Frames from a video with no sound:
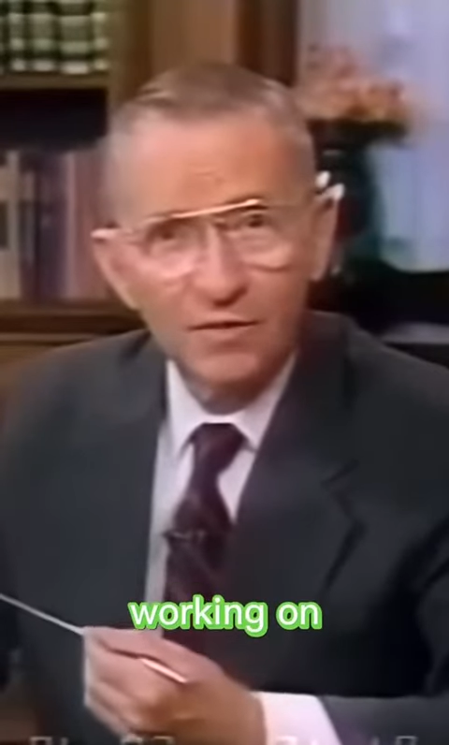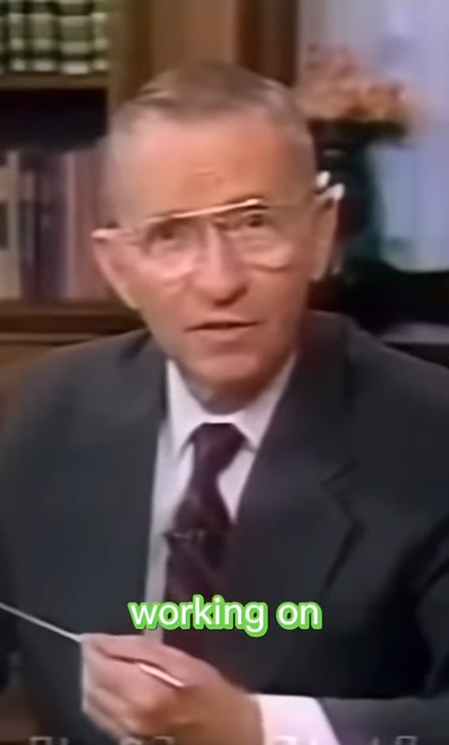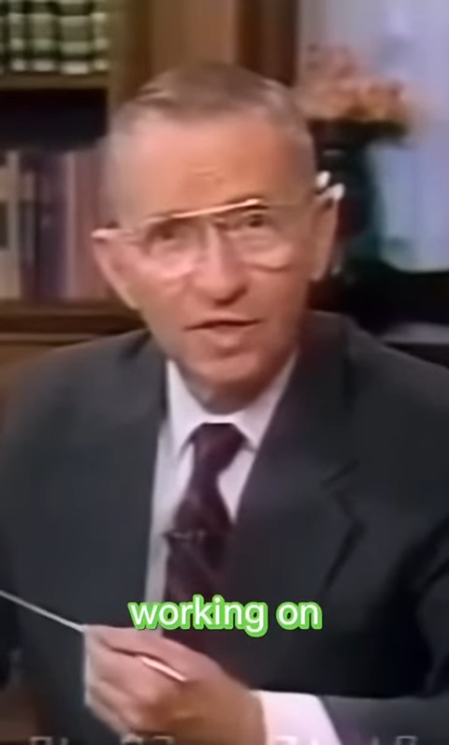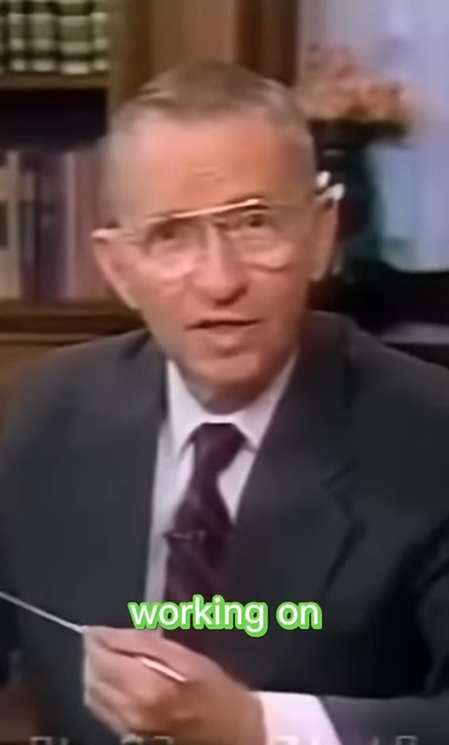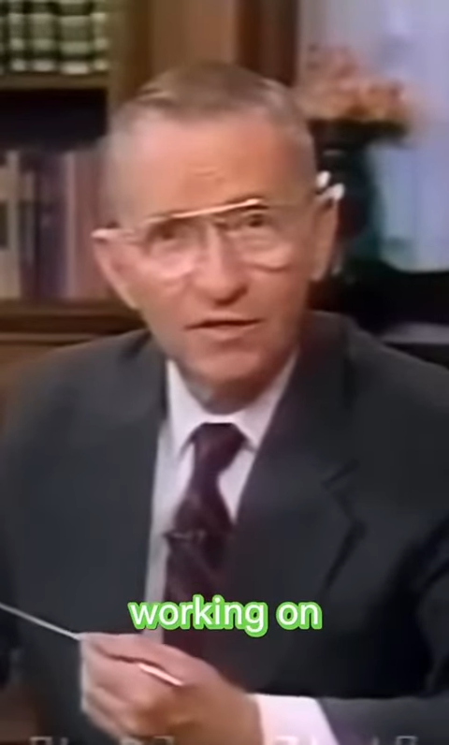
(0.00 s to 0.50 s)

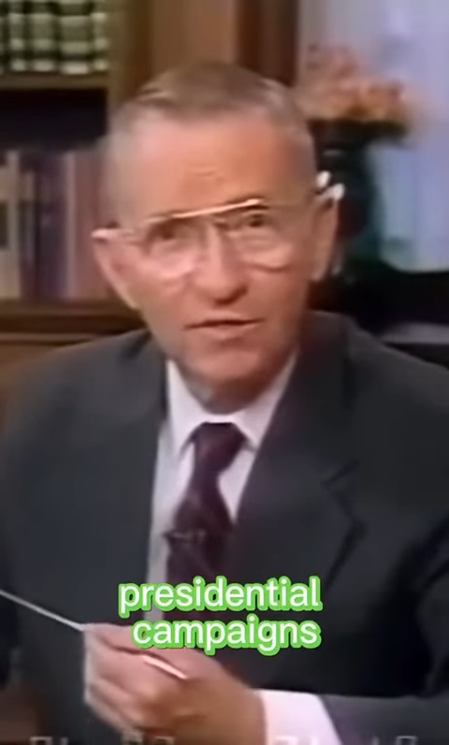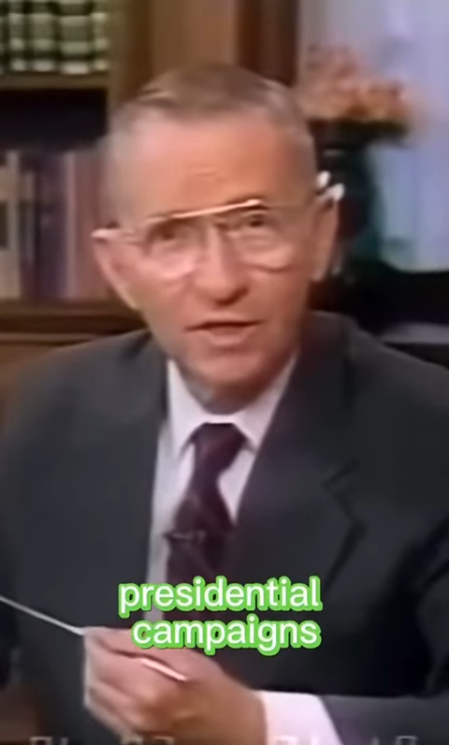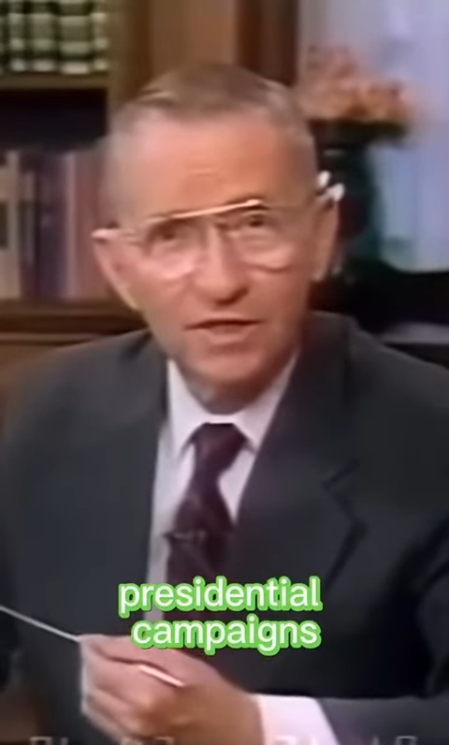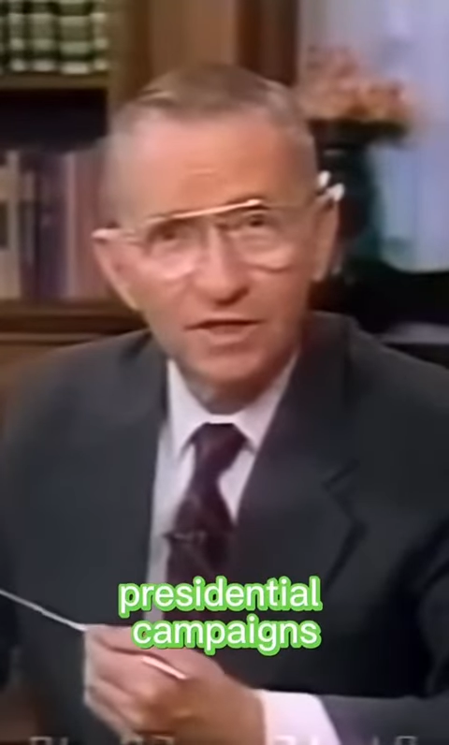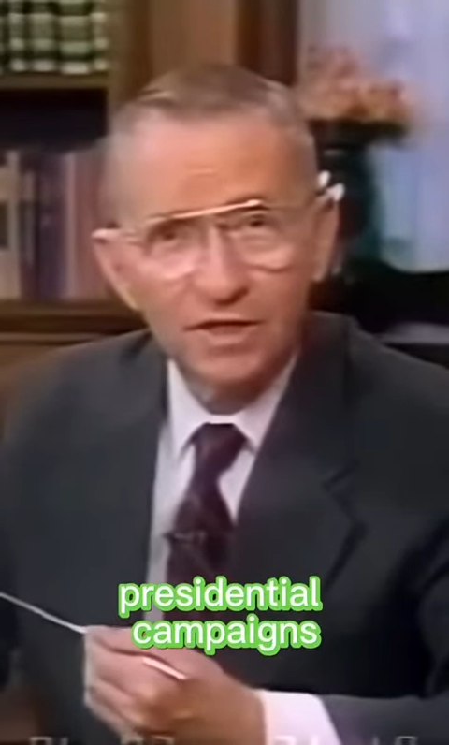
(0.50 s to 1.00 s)
working on
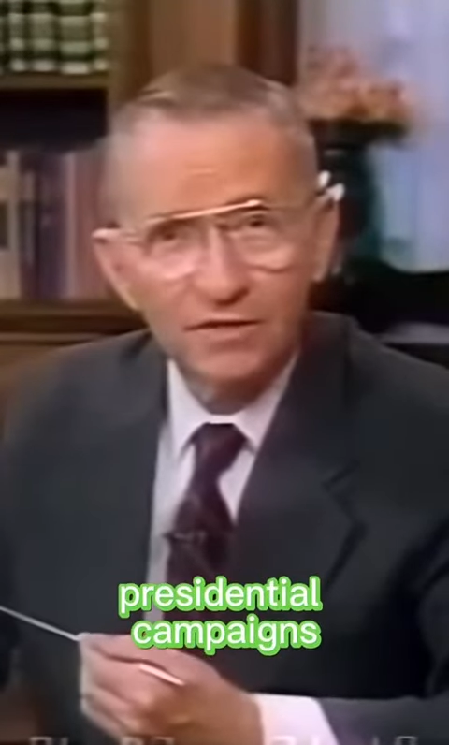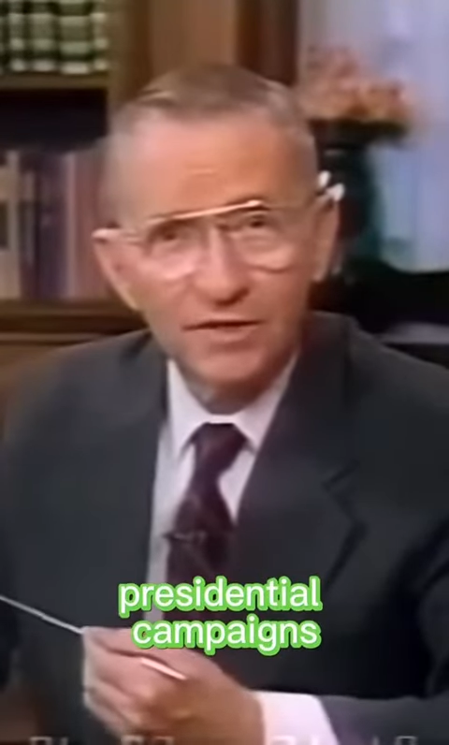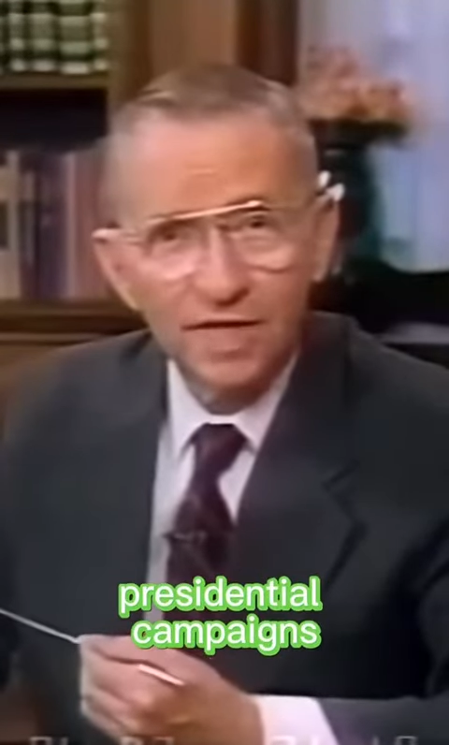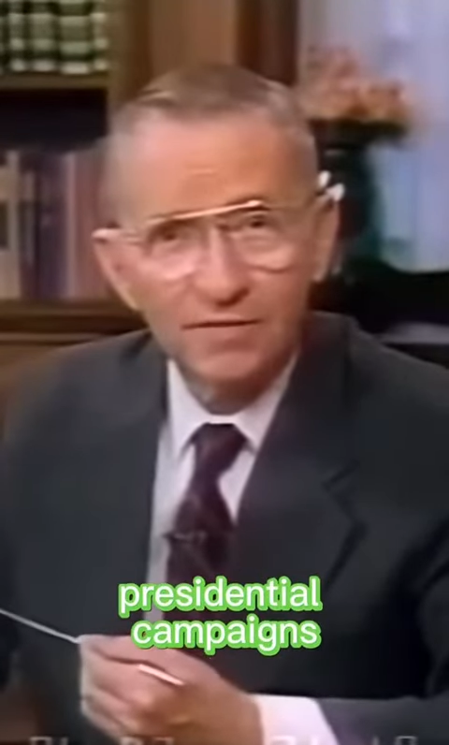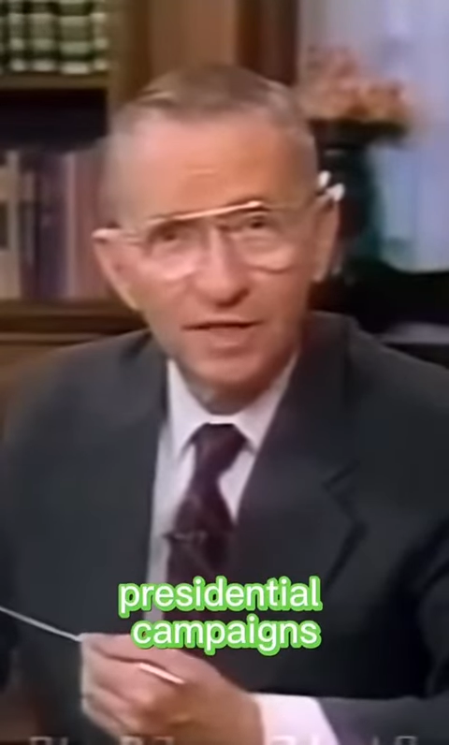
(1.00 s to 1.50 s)
presidential
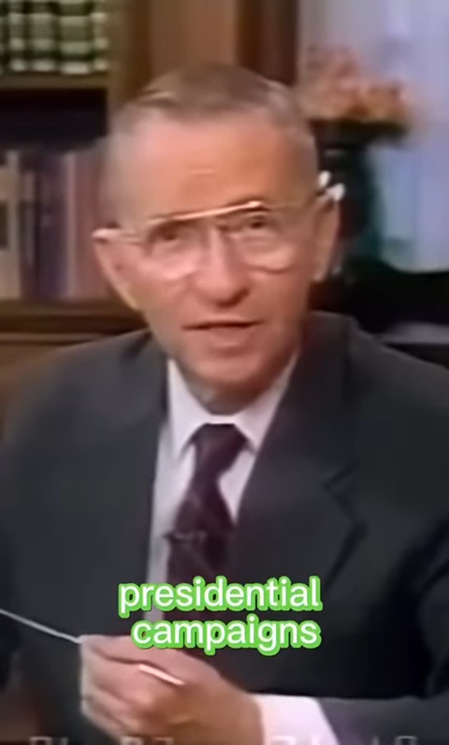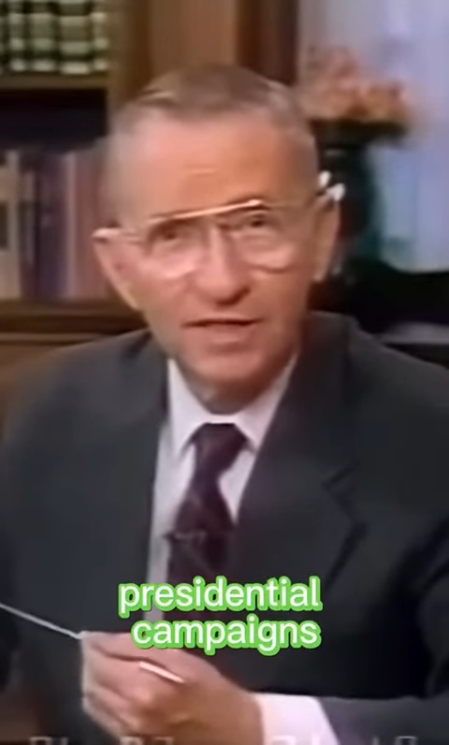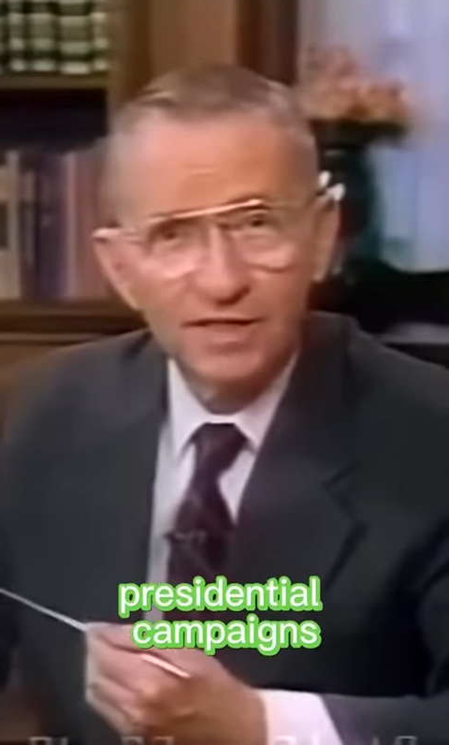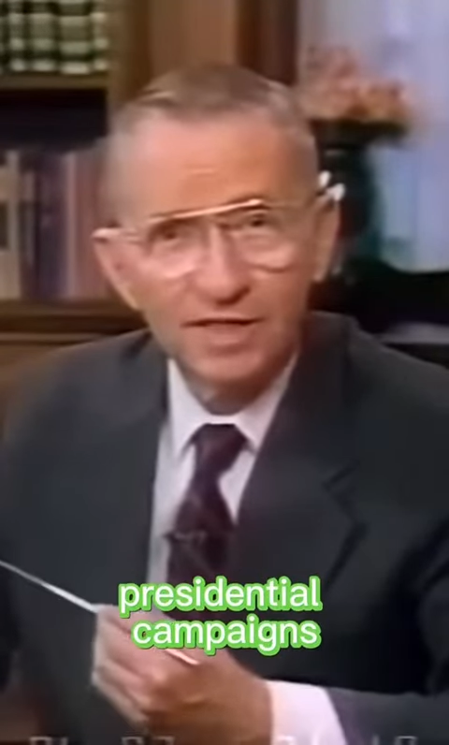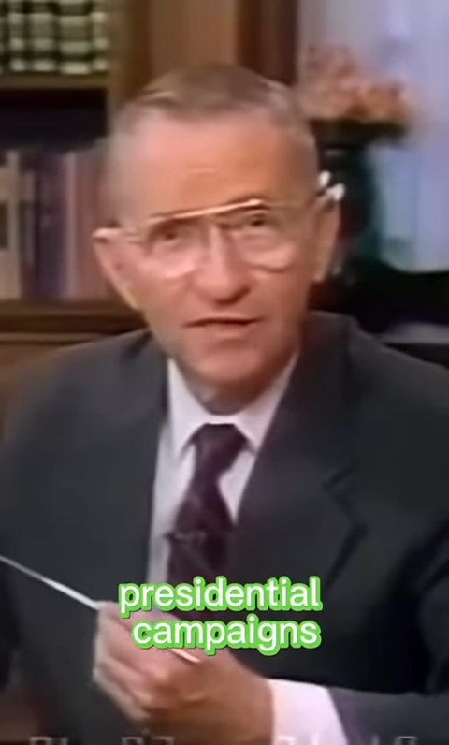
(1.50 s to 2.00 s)

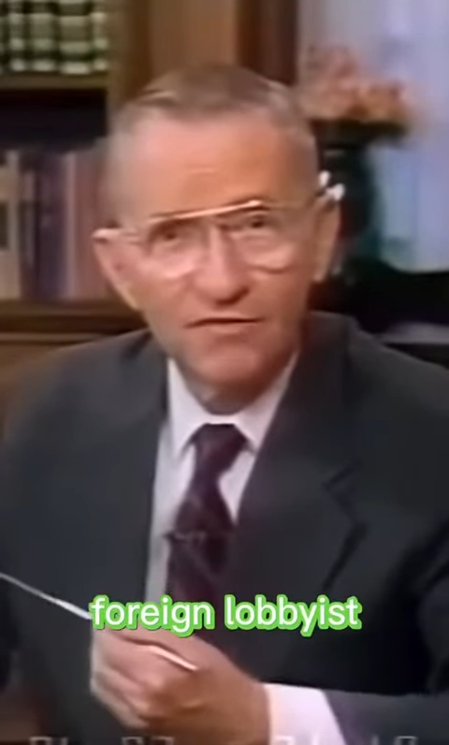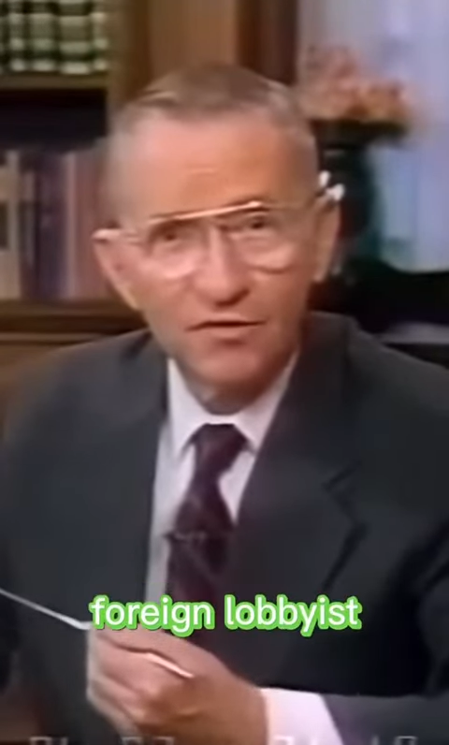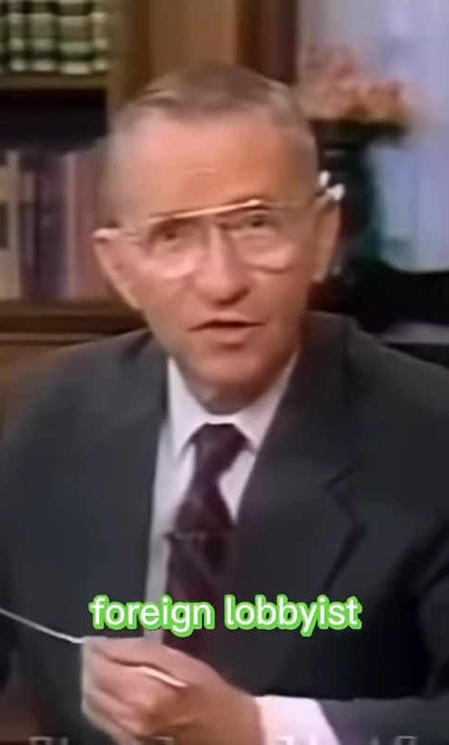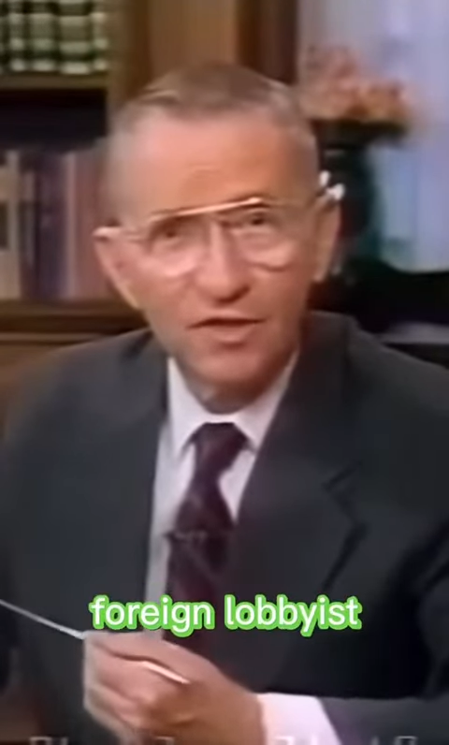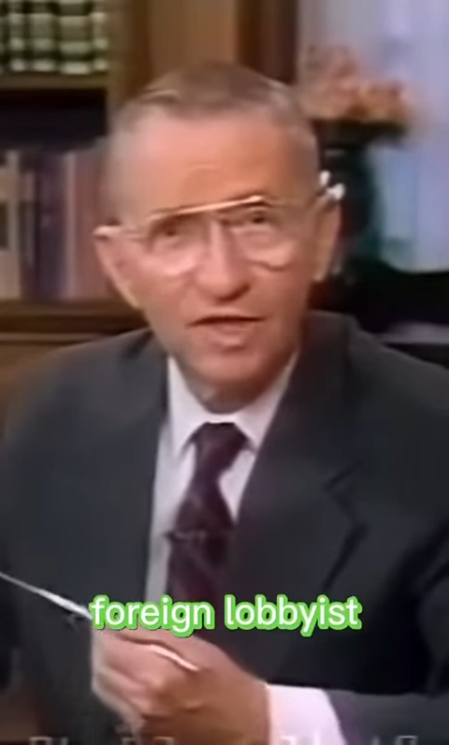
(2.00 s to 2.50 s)
campaigns, foreign